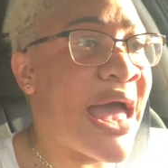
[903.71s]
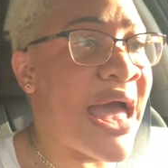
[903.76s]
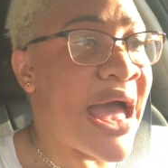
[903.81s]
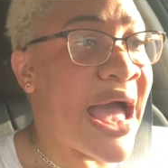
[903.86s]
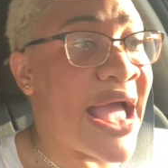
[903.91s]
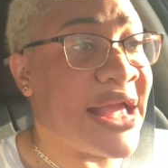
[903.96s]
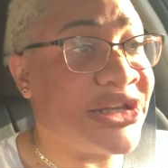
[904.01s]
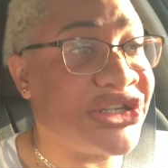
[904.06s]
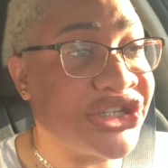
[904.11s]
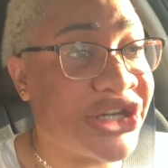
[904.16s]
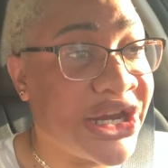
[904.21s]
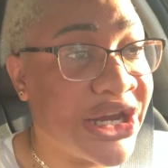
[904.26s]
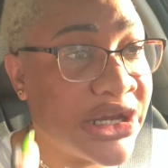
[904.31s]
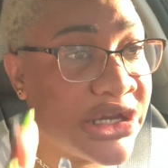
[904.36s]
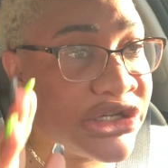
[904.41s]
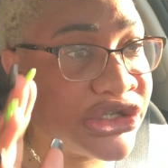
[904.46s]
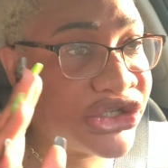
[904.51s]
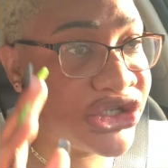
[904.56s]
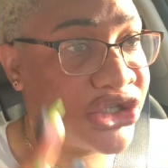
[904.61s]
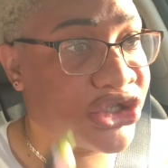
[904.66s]
I
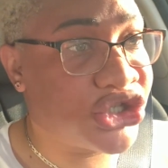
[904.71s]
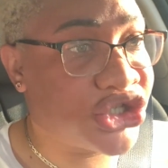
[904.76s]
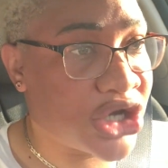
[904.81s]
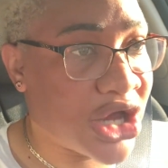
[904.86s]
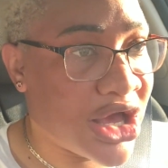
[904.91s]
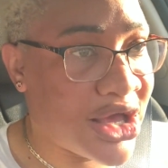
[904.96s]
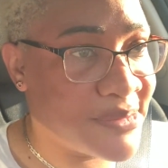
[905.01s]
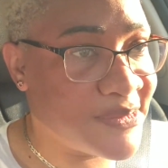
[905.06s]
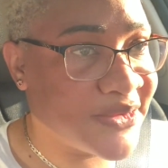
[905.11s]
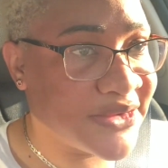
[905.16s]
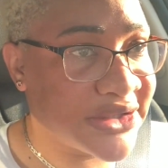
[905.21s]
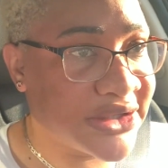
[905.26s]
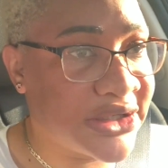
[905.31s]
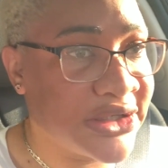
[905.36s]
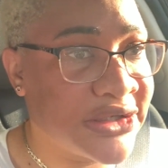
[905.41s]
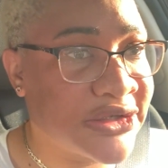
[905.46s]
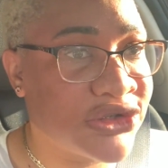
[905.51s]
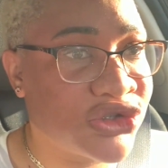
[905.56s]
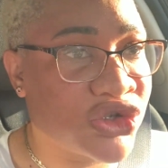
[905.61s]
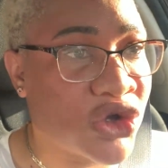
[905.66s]
changed jobs,
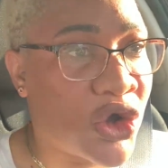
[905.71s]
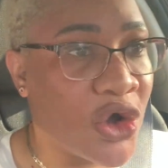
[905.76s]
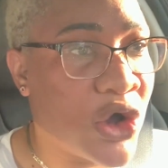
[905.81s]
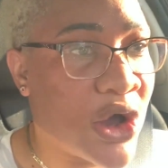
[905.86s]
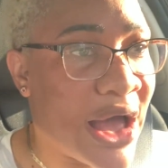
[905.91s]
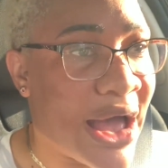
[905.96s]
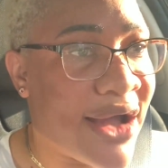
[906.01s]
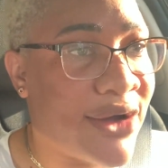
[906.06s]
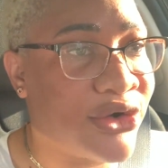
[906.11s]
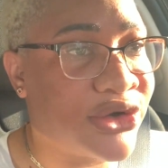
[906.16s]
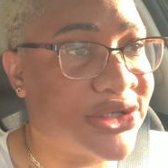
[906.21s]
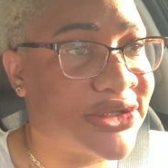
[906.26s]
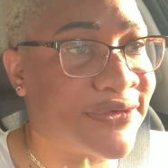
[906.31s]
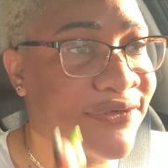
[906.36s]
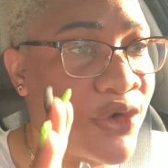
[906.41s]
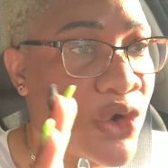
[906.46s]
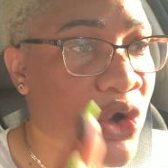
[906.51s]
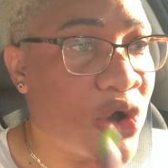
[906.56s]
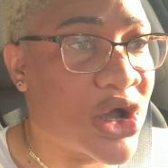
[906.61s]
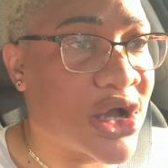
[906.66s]
so I was
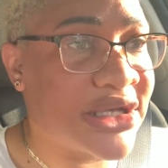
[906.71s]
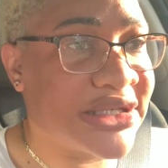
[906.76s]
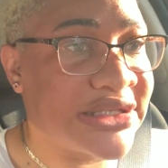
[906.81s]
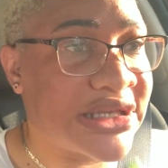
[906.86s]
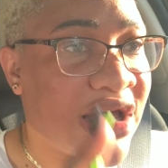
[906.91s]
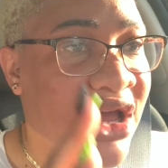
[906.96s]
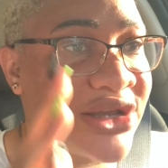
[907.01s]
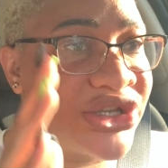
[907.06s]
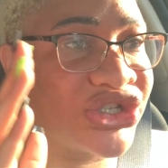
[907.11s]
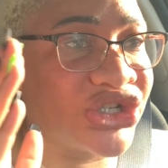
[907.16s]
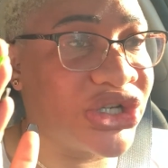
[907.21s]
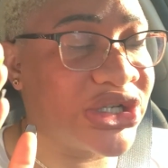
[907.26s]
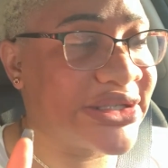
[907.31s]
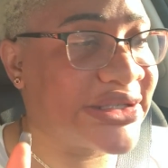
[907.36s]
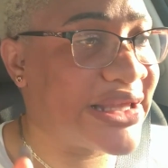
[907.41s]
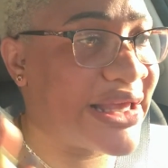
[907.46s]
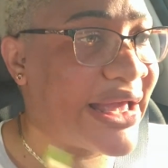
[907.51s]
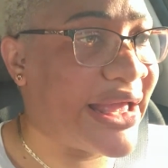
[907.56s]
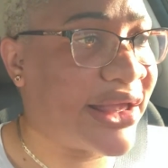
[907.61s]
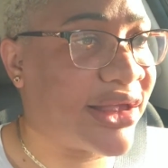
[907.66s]
focused on just
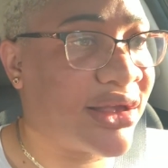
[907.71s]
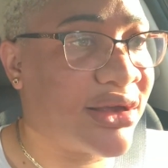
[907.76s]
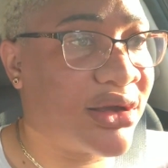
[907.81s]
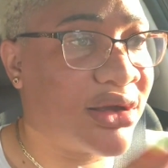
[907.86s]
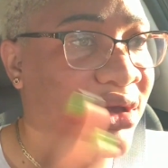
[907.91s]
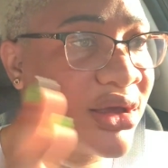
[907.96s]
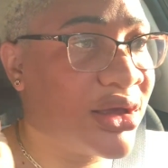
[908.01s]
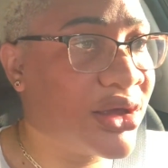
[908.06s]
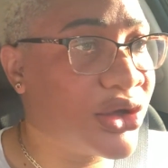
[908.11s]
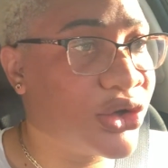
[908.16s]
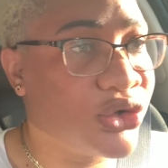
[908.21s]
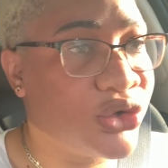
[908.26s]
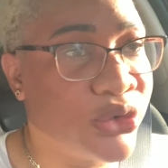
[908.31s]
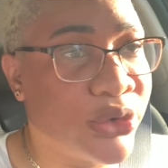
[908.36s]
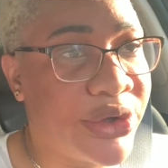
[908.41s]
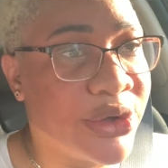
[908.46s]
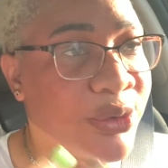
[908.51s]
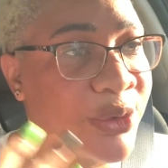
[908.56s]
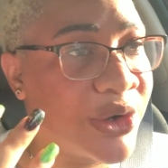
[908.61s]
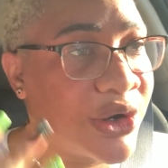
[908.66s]

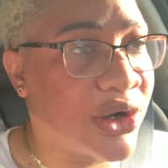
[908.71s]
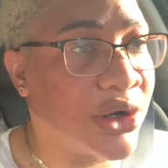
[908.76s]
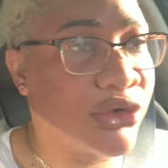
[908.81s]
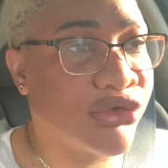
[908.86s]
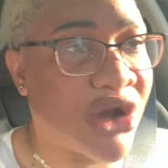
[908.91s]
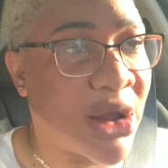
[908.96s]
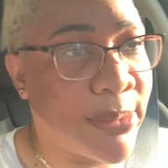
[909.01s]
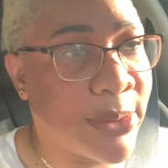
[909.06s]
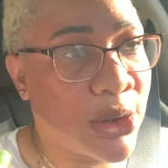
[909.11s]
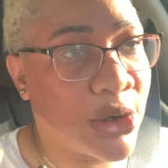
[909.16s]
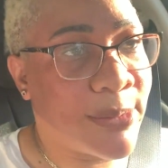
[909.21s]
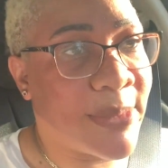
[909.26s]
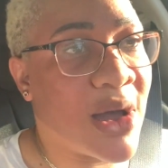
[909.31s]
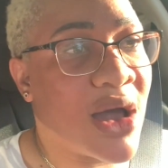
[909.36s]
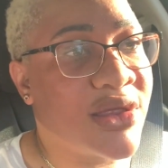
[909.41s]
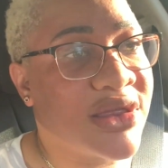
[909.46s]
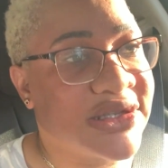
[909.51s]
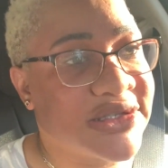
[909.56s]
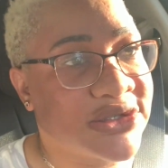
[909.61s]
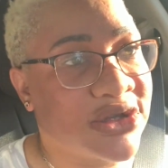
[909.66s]
doing work, wrapping up
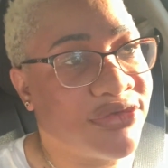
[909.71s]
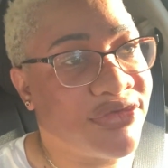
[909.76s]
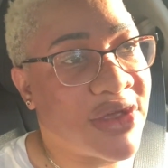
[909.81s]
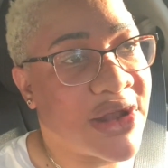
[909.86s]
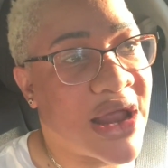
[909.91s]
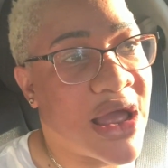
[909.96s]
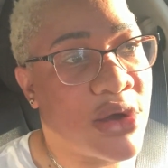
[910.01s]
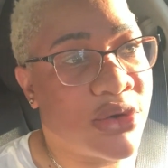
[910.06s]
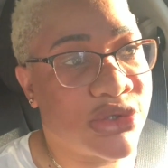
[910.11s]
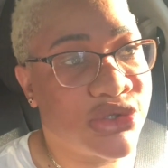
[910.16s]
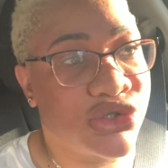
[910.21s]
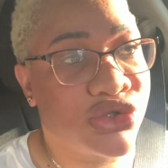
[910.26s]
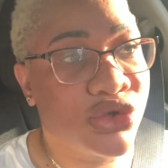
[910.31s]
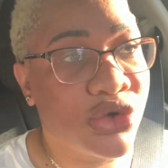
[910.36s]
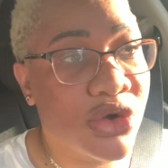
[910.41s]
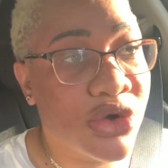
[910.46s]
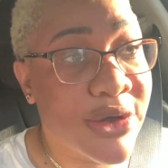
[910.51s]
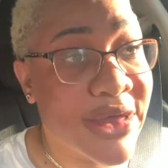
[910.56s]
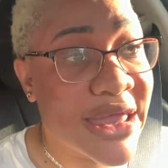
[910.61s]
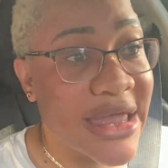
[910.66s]
all the stuff that I was
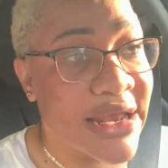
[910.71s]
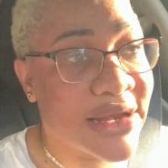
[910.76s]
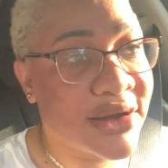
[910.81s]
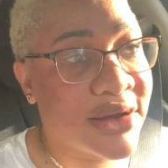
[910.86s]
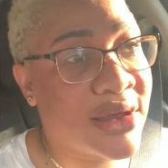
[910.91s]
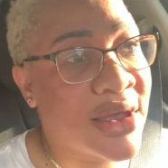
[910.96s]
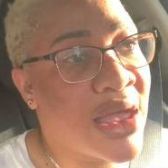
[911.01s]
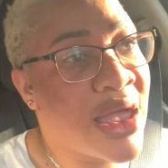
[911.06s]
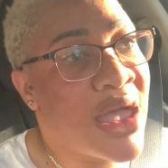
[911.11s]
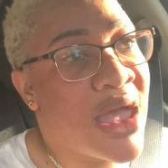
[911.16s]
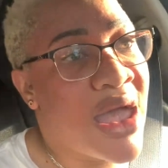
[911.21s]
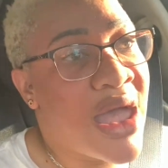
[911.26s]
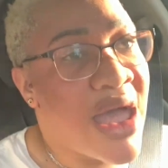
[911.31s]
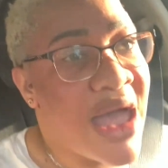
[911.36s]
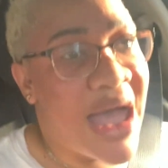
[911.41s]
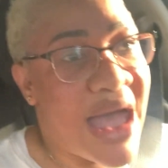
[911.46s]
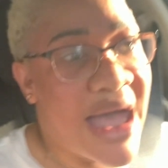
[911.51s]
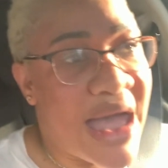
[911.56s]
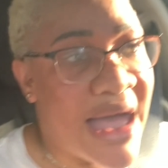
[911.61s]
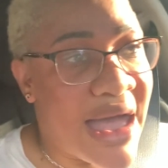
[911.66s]
doing,
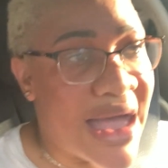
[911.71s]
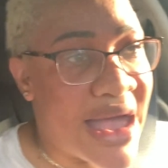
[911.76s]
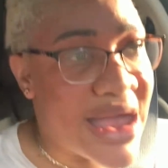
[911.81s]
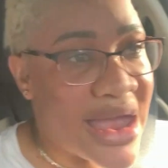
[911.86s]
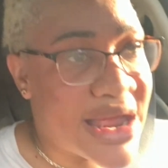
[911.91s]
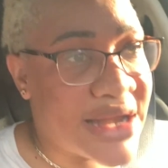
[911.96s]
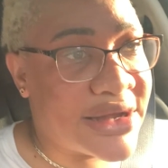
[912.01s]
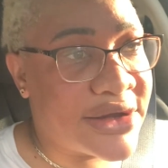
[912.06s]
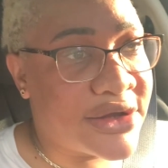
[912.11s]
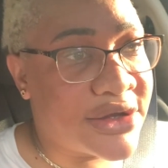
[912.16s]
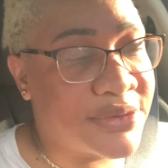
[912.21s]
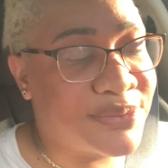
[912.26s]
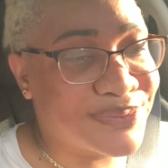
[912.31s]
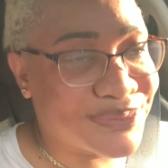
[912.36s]
and